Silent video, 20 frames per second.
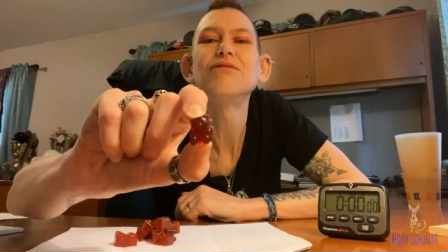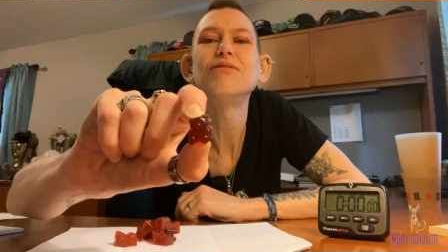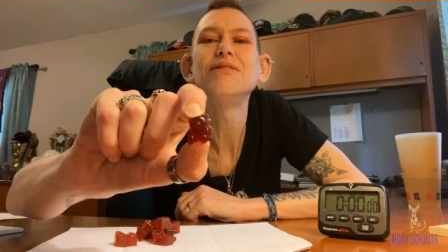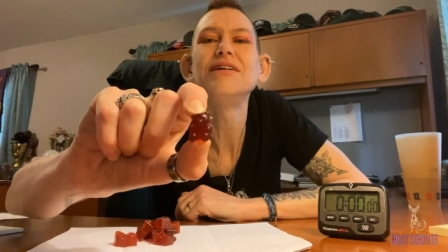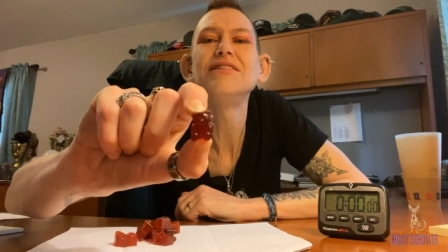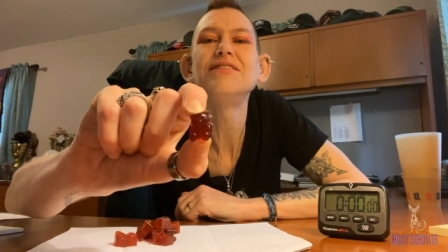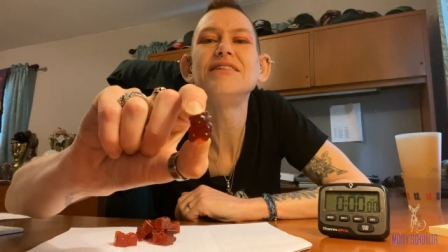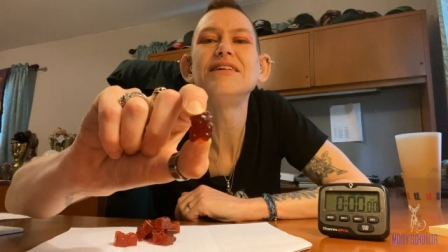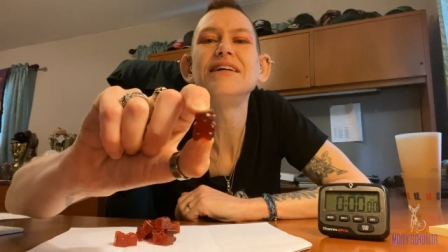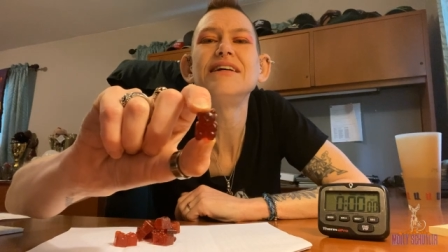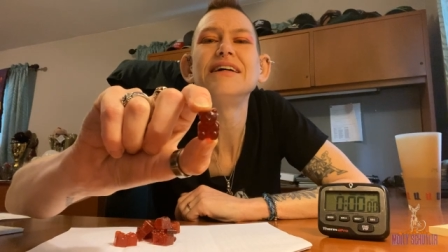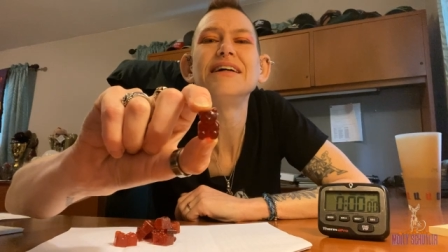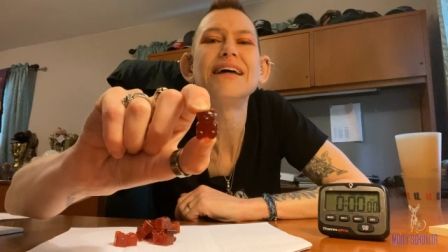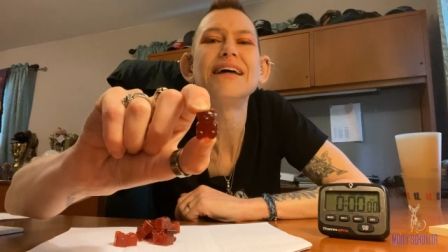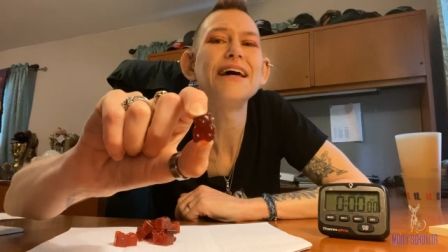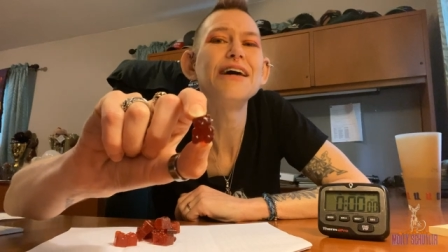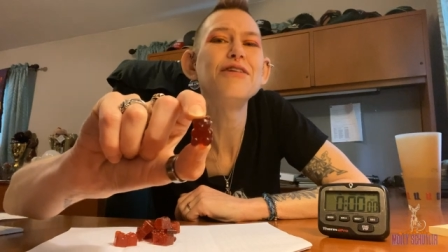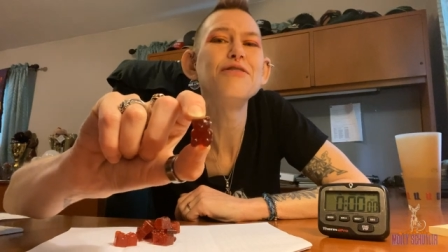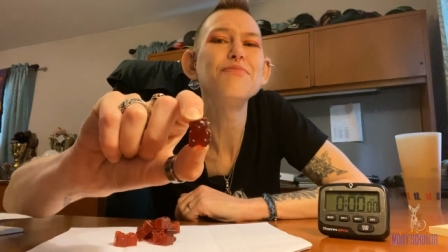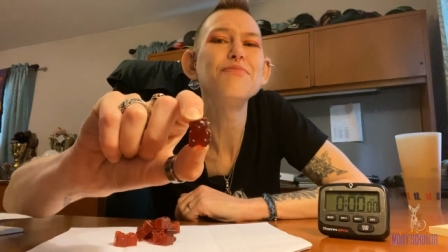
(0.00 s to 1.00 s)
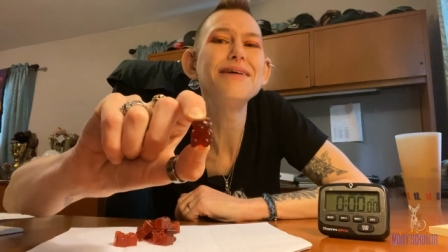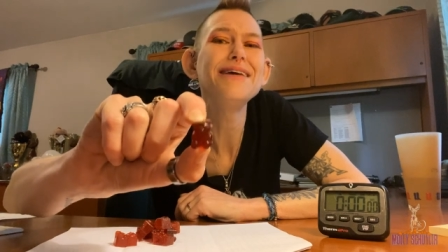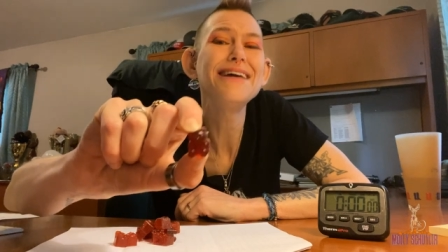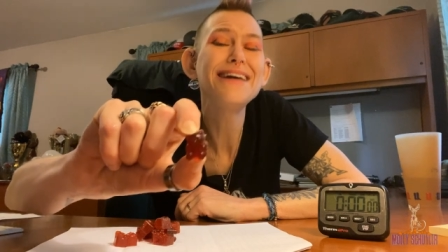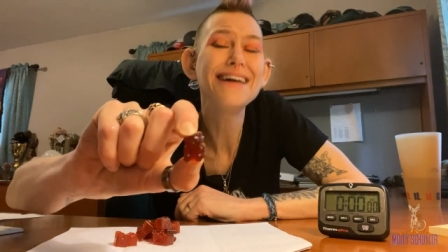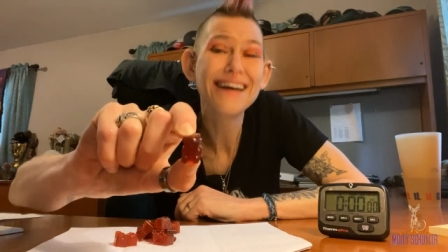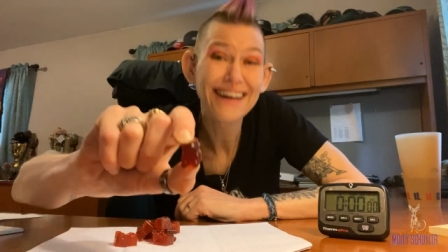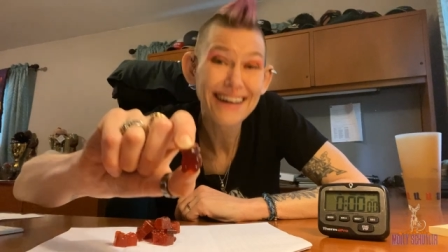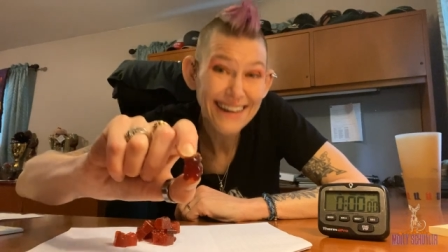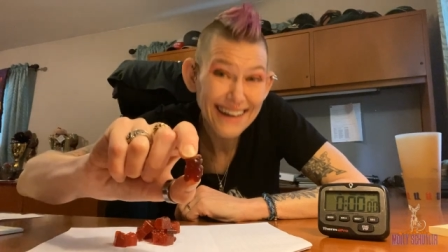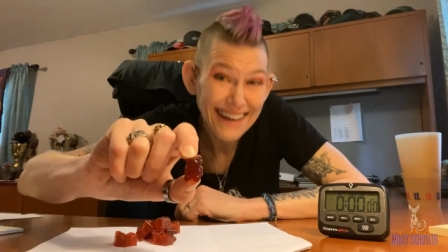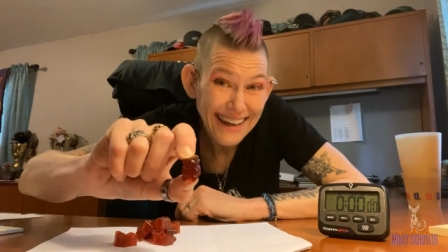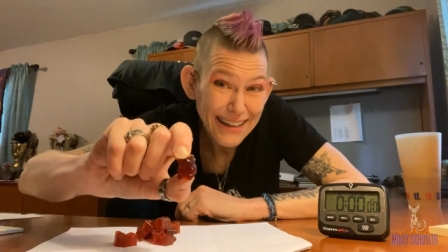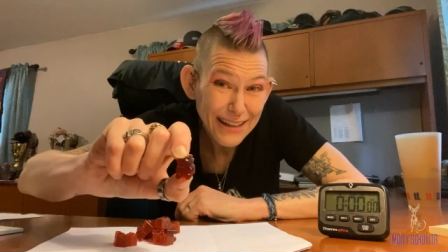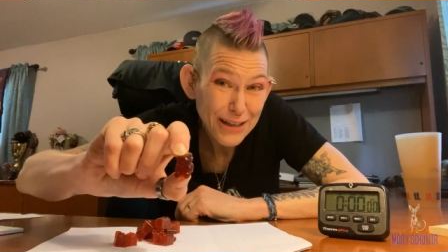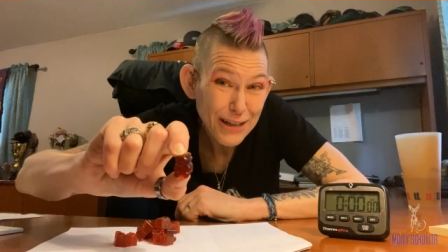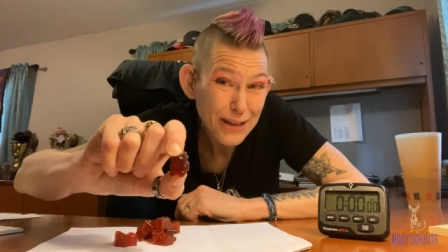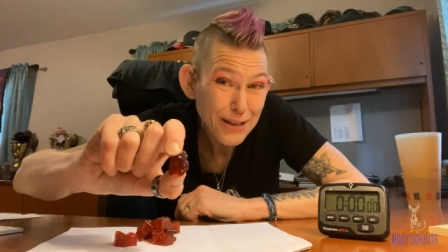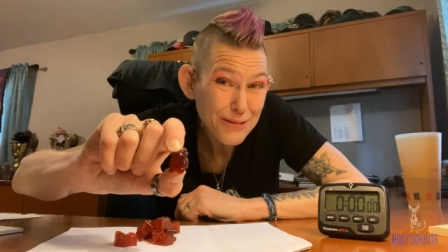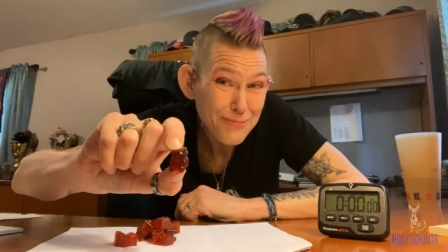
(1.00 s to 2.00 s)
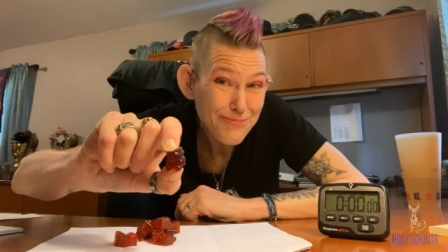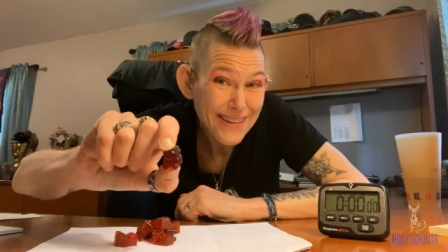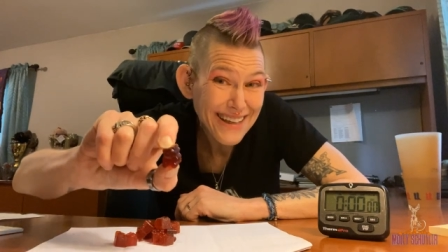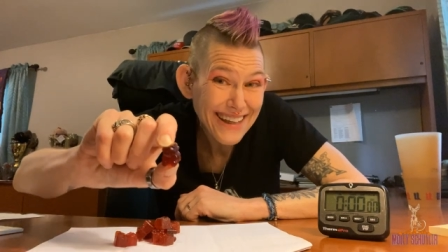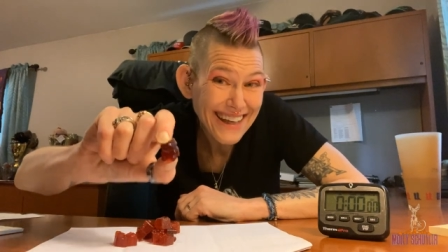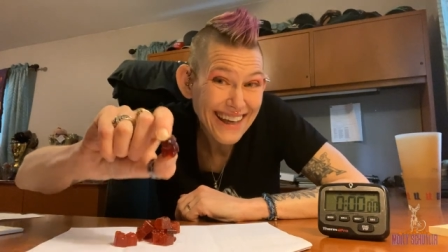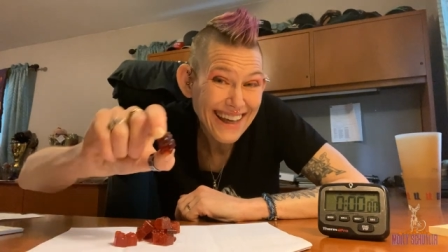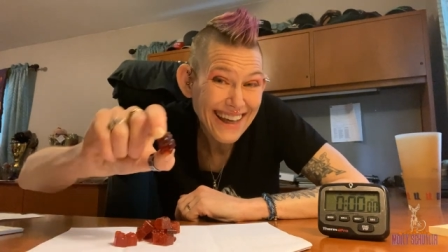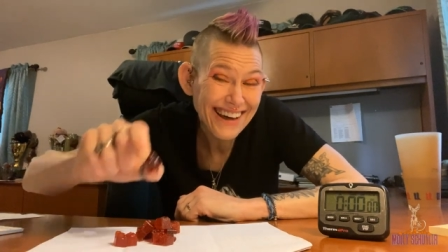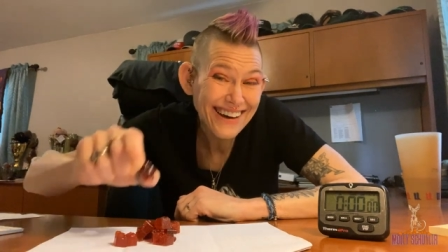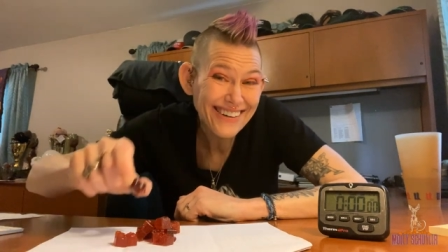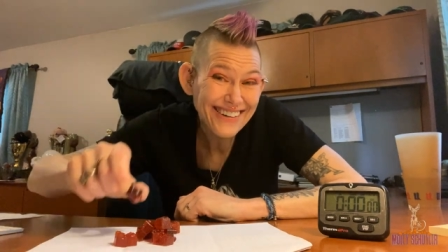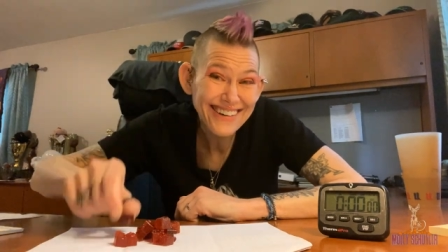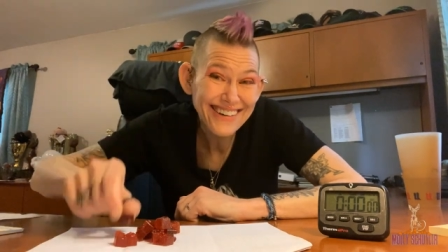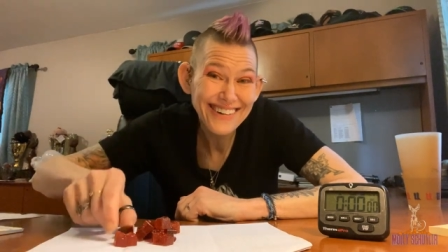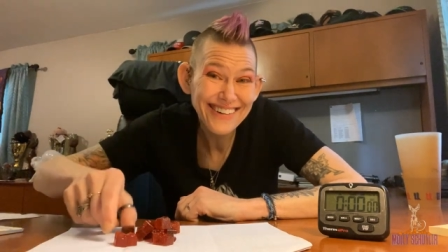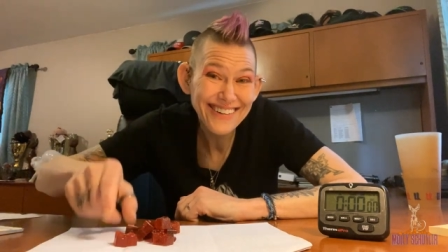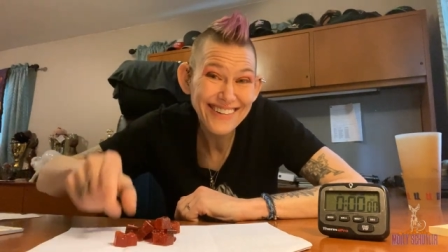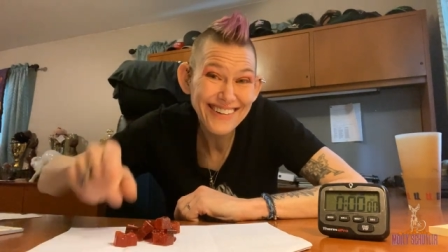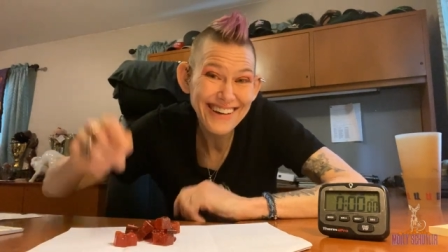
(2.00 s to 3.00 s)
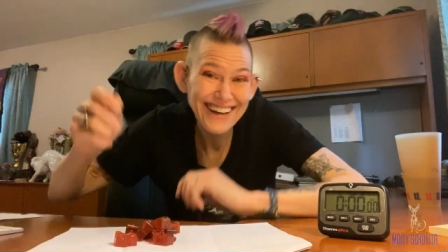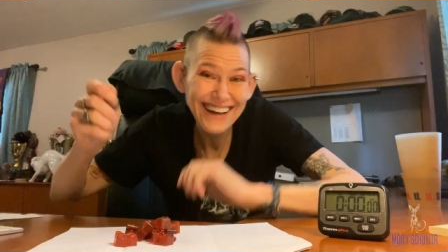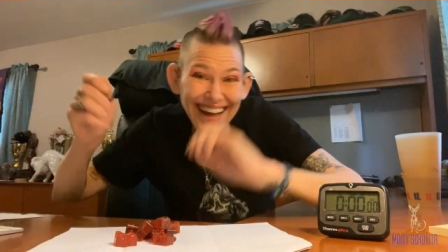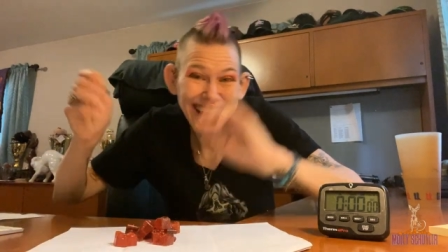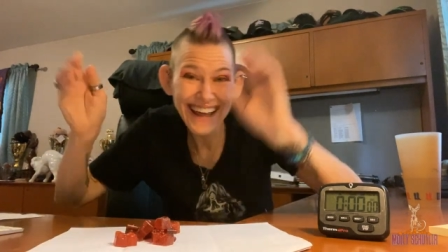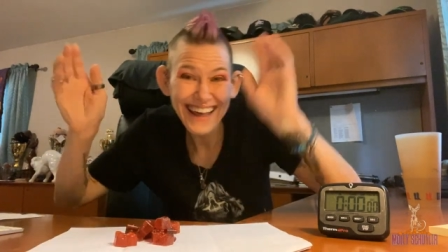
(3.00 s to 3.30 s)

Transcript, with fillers: Fishy, help me, help me, hello.